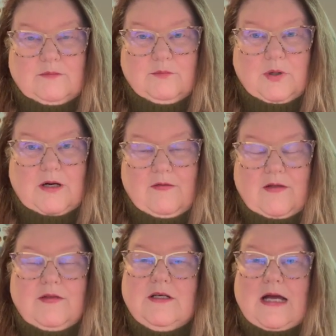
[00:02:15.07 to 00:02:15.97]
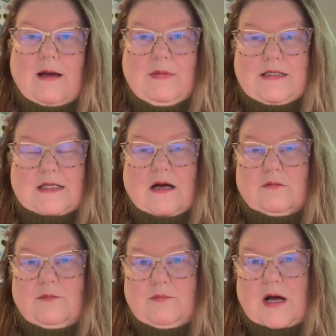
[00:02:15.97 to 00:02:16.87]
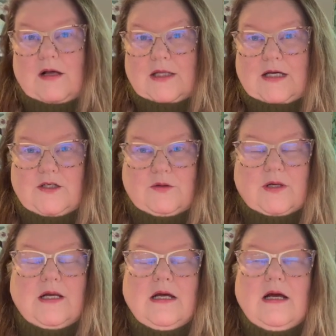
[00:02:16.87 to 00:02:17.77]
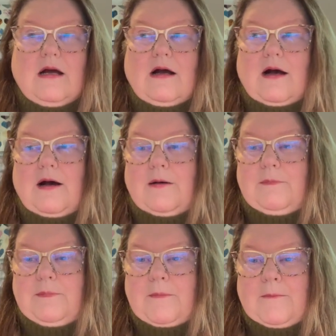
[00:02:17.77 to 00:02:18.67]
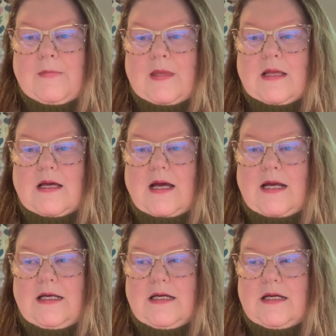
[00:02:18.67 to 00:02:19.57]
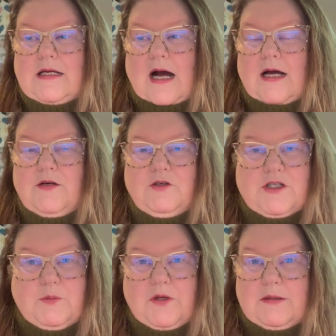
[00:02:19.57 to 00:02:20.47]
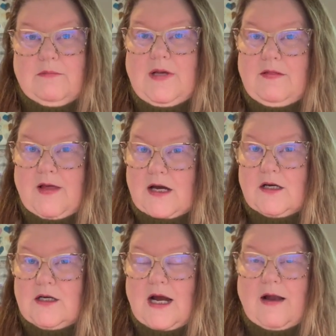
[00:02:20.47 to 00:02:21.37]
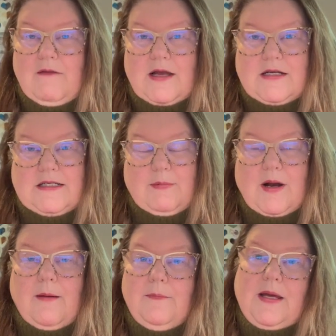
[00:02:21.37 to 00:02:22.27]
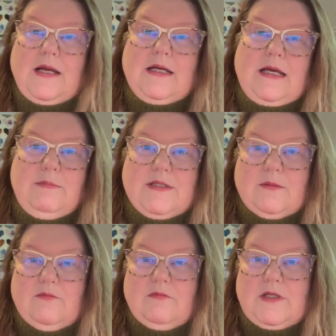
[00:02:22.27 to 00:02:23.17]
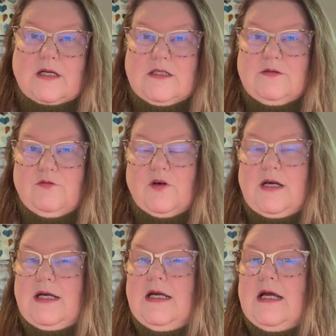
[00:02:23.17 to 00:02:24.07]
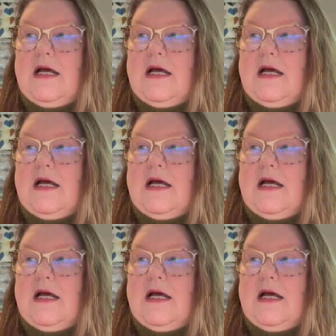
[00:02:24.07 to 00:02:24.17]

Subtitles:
put in the comments, and I'll link to it. And I just put them in there and then zip it up, and it keeps them dust free.